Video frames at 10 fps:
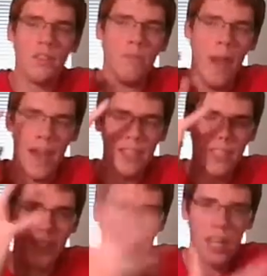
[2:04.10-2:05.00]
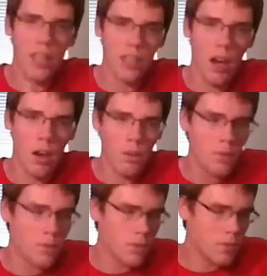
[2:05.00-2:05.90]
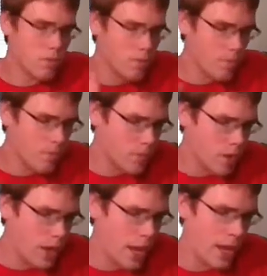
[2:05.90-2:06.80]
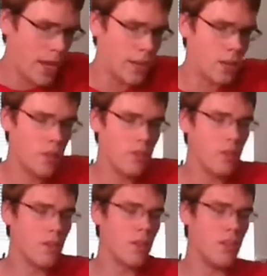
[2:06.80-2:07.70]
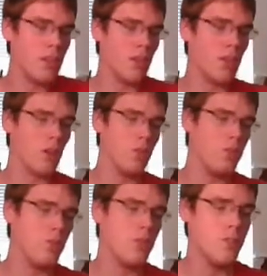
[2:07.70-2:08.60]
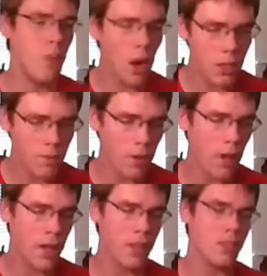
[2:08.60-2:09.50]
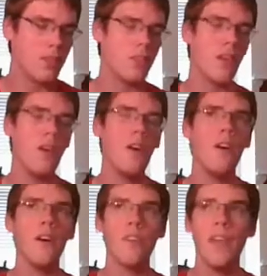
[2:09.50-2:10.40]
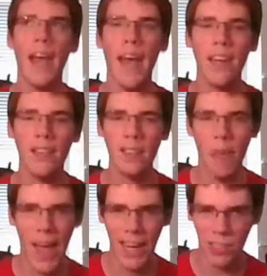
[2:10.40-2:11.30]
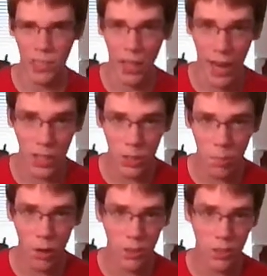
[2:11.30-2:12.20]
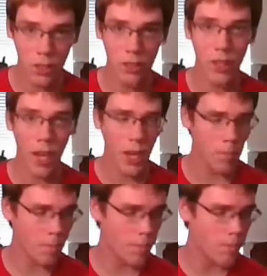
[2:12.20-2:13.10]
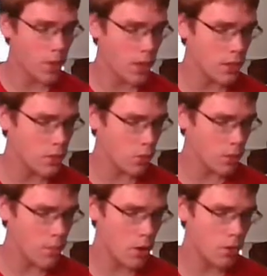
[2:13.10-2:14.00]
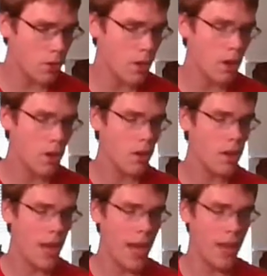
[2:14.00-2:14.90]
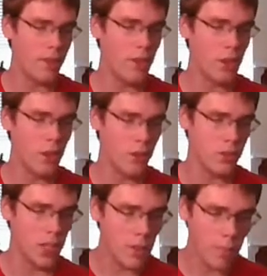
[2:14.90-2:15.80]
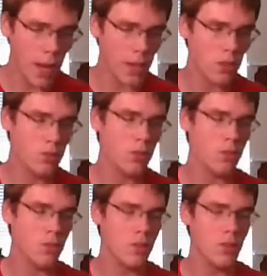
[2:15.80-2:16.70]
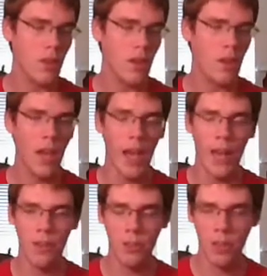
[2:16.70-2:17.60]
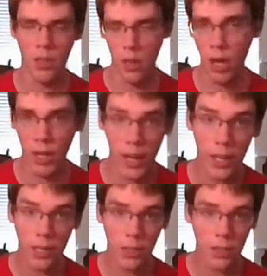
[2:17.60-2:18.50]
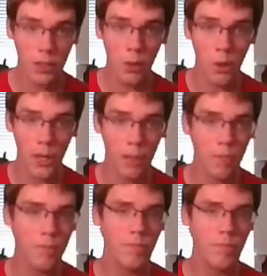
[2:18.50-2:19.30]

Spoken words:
mask is taken off, and it includes boss fights. They added some hack and slash parts to the game in story mode, and there are team battles, and you can unlock characters through it.